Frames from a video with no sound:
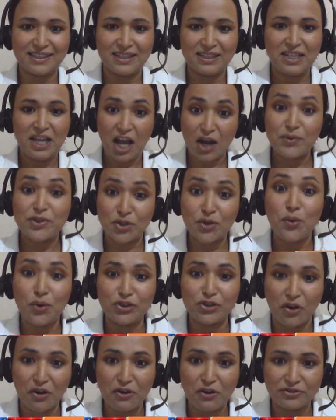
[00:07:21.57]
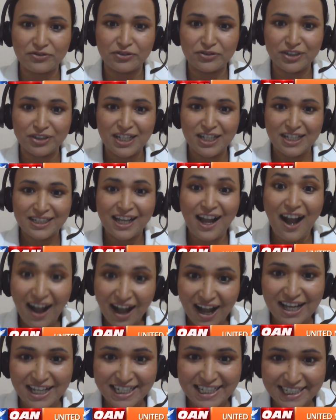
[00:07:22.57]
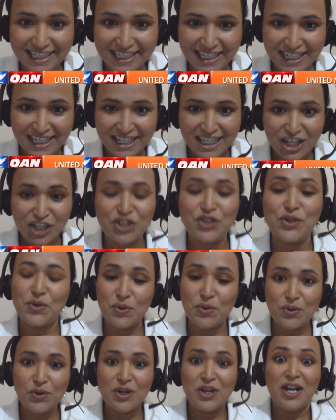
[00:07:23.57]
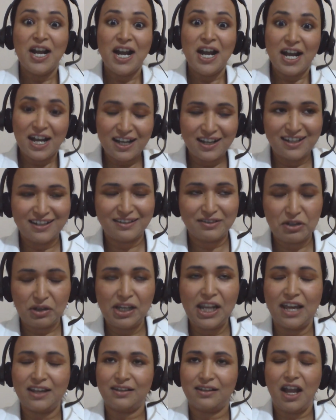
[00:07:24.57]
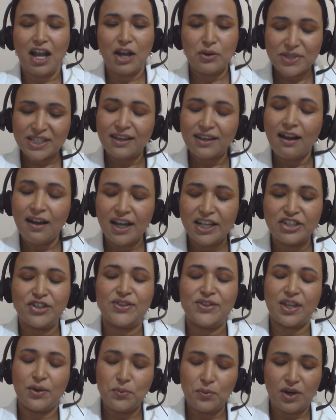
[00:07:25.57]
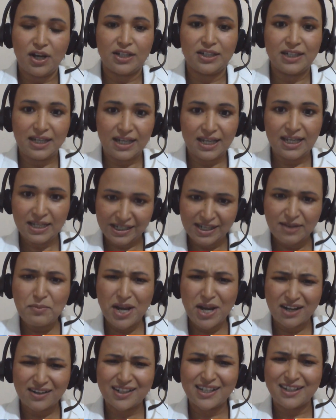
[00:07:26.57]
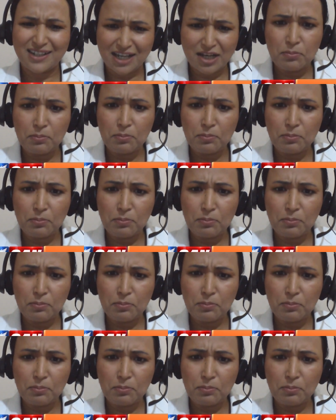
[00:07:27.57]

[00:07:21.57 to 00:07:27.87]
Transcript: Not I was told be... off kind to uh, like i was kind to someone an american in